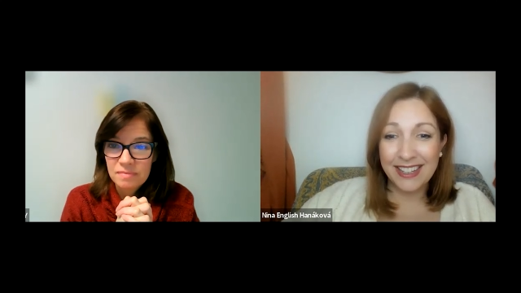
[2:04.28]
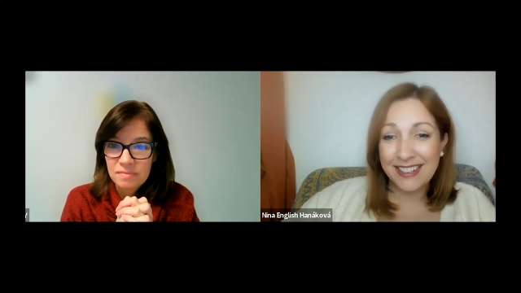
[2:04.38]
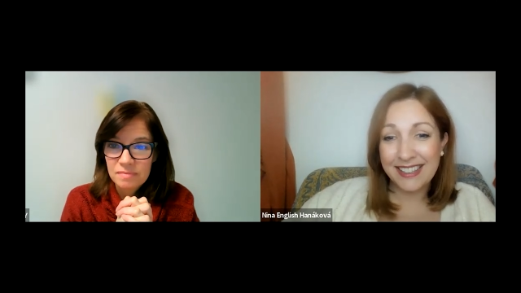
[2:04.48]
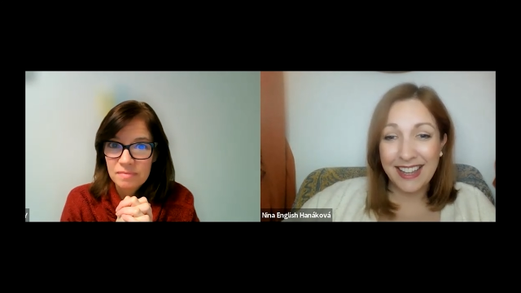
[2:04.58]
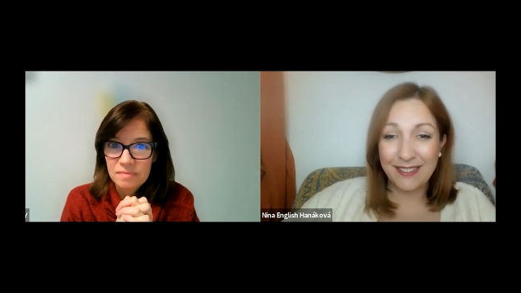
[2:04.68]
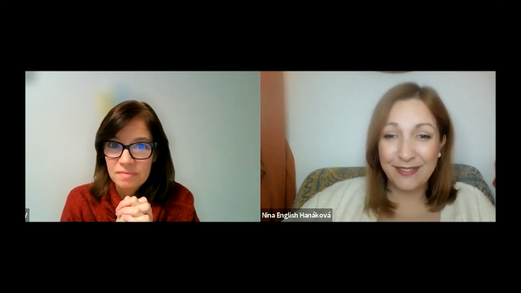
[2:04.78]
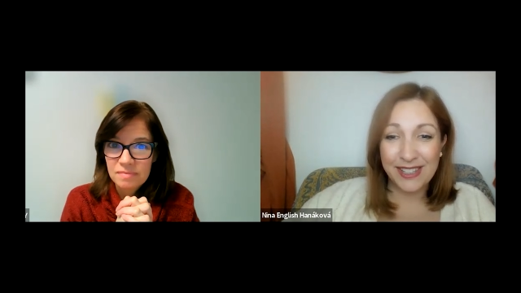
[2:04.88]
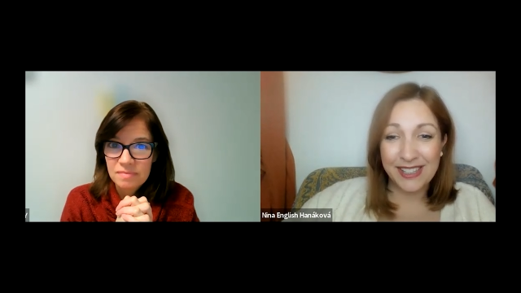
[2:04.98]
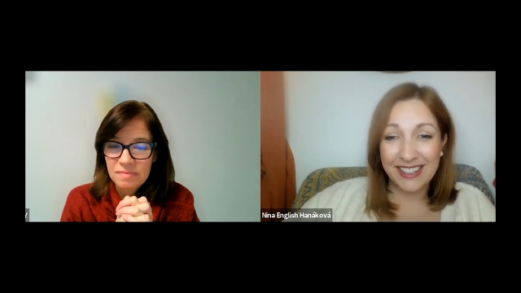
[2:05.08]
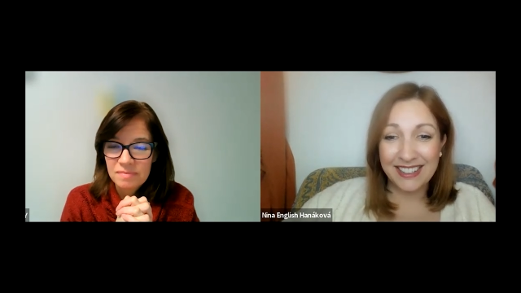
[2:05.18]
Speaker 1: it every
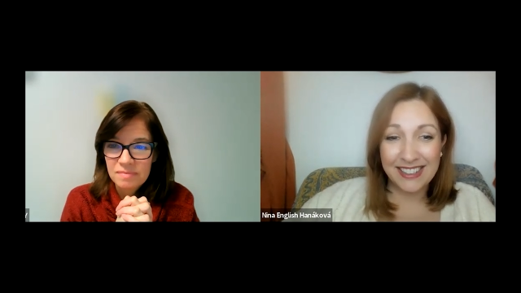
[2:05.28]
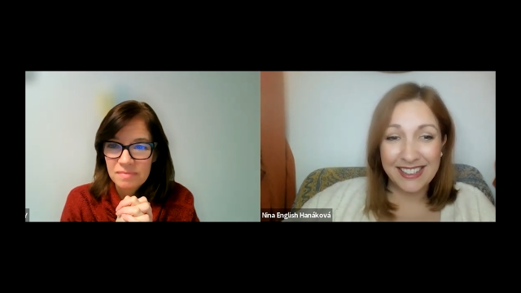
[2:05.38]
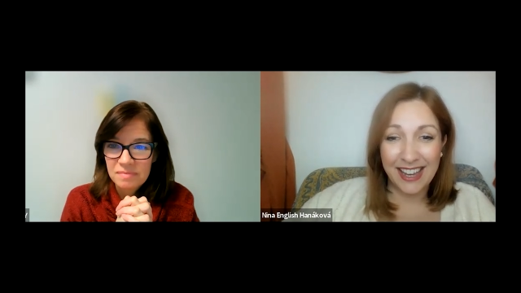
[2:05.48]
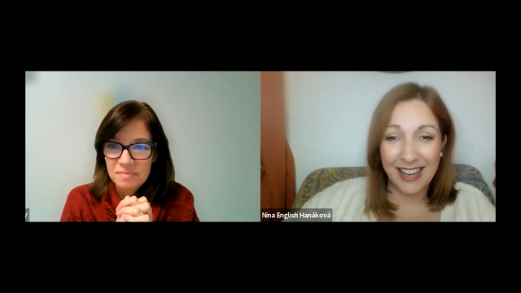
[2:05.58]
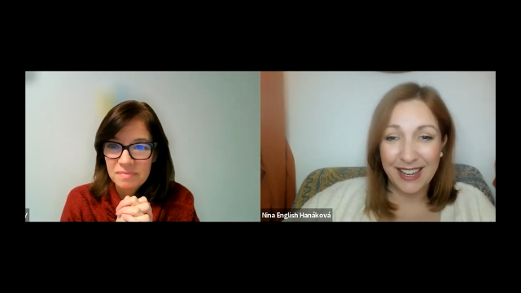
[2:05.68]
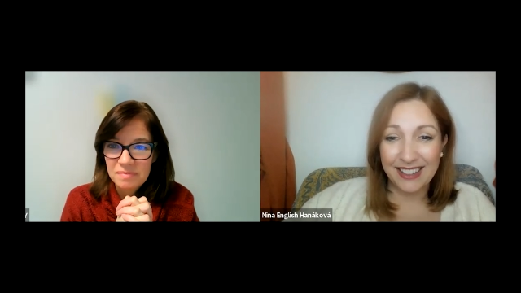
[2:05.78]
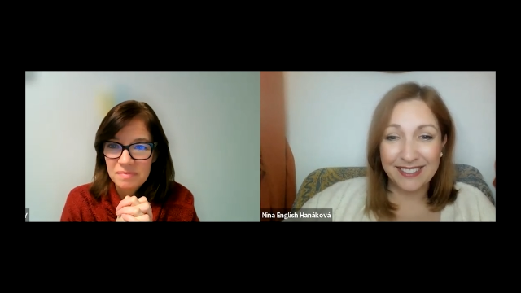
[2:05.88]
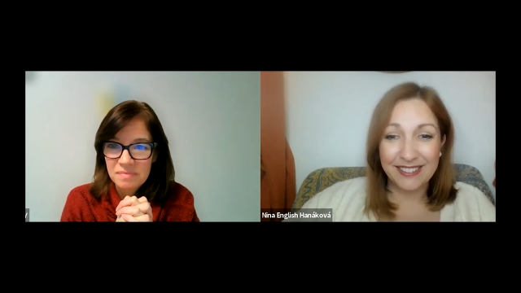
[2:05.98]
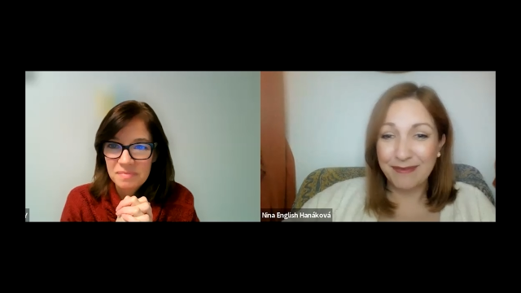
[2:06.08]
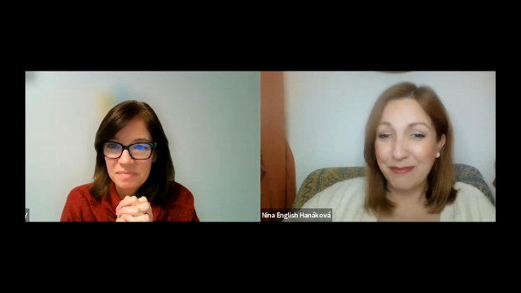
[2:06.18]
single day
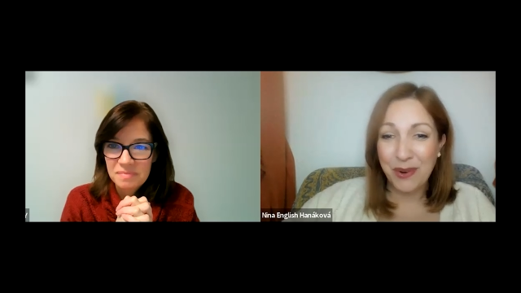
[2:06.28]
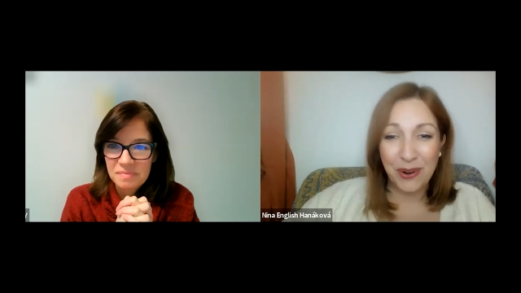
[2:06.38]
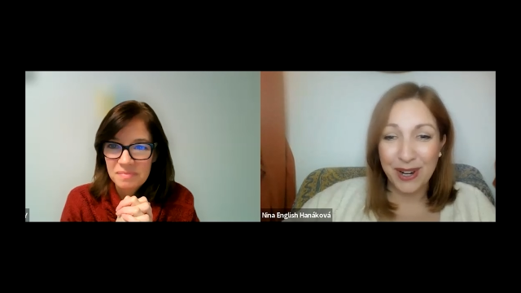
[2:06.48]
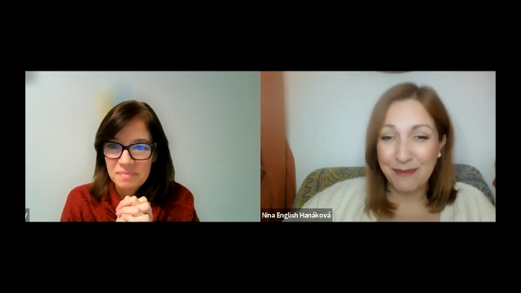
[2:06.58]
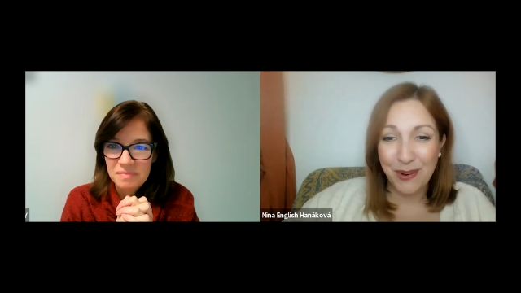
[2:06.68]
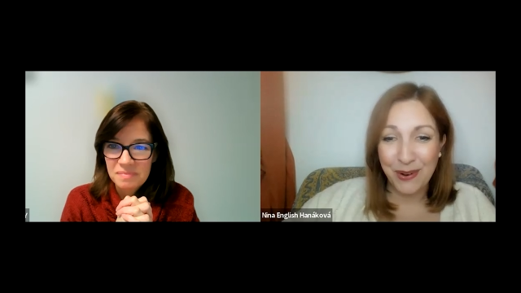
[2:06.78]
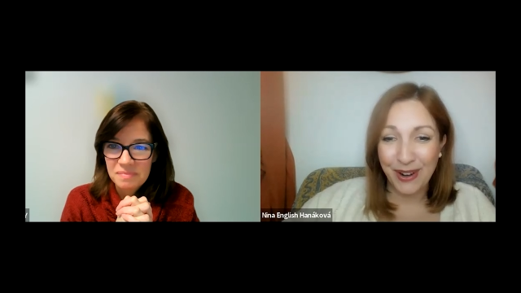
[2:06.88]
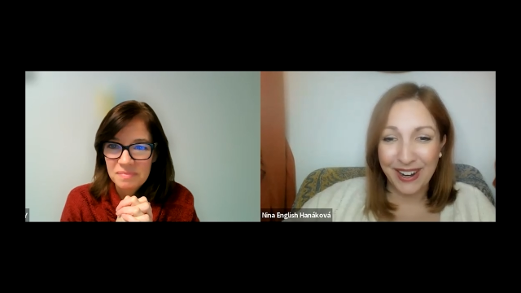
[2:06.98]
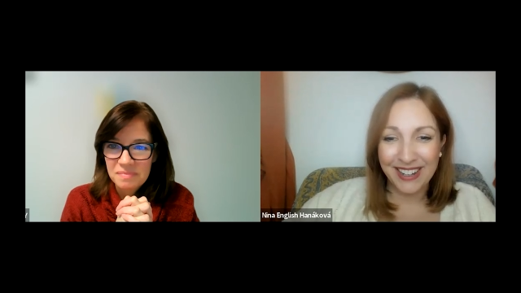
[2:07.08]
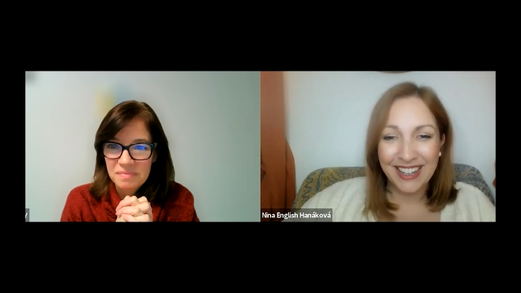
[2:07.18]
more and
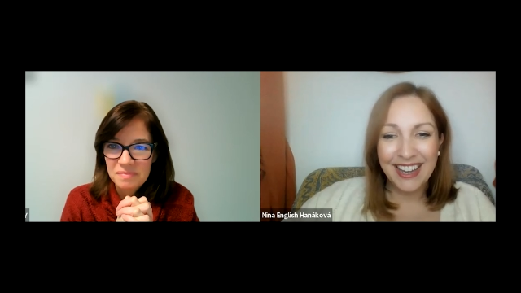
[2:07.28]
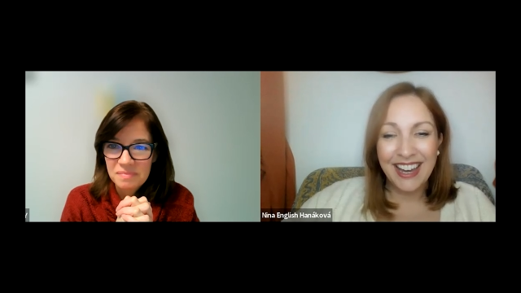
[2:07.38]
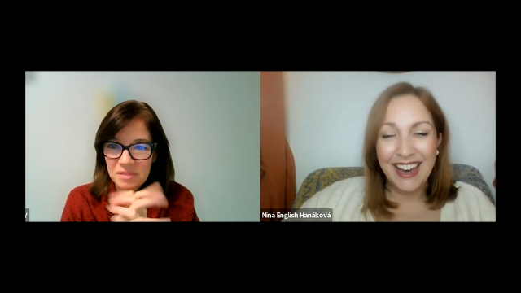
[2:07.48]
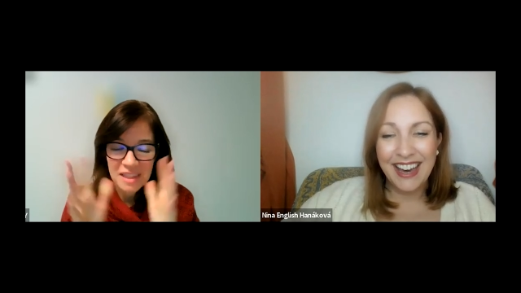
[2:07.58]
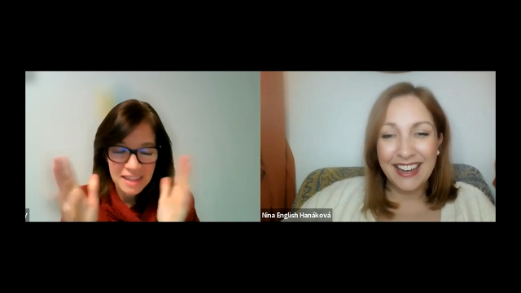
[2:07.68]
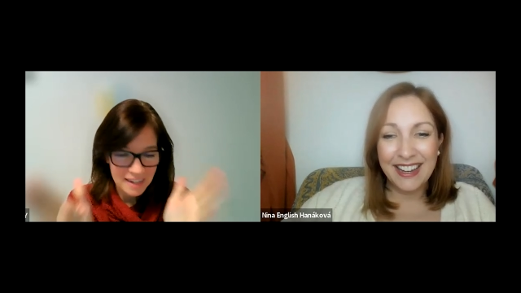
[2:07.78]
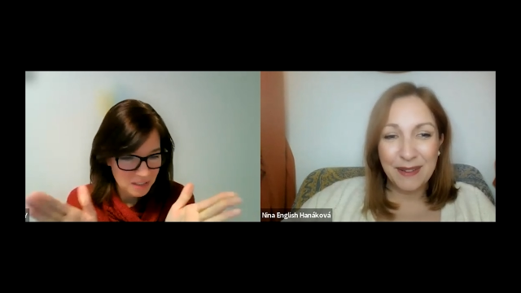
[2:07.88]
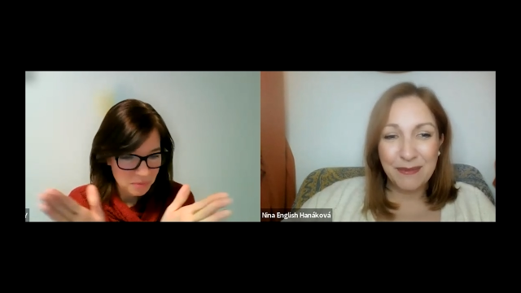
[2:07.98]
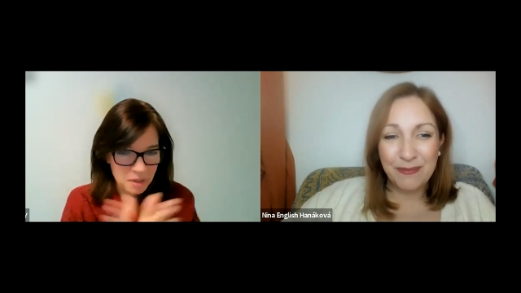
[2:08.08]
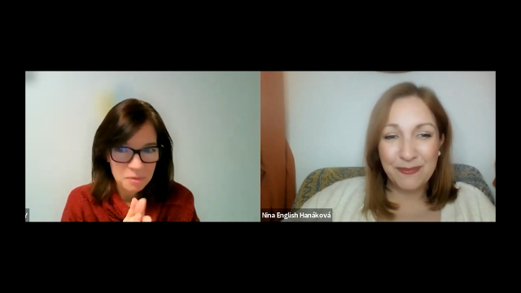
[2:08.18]
more.
Speaker 2: That's
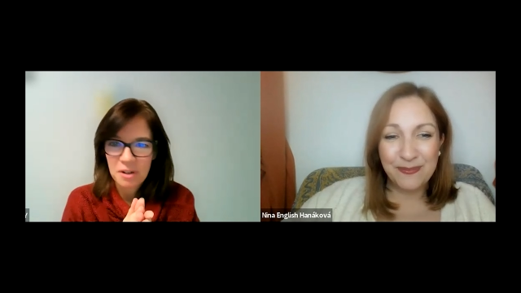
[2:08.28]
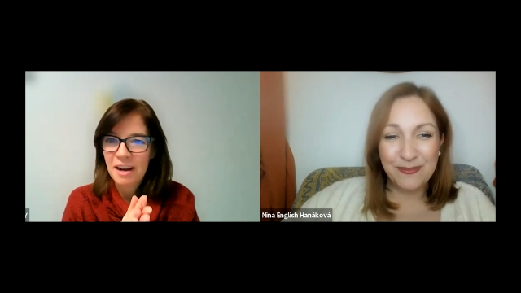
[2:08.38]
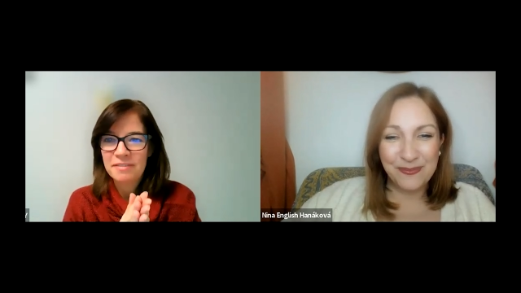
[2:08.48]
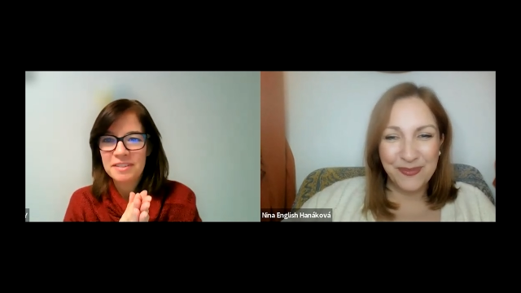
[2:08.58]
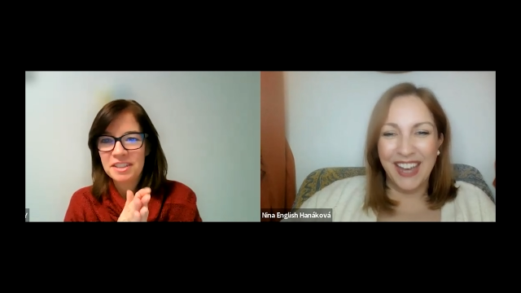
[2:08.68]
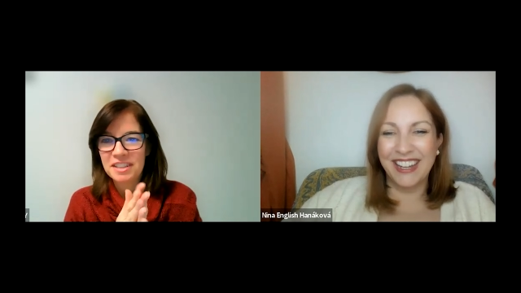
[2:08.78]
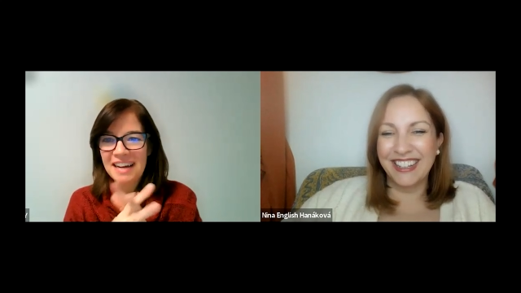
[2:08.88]
um, what we're um, after.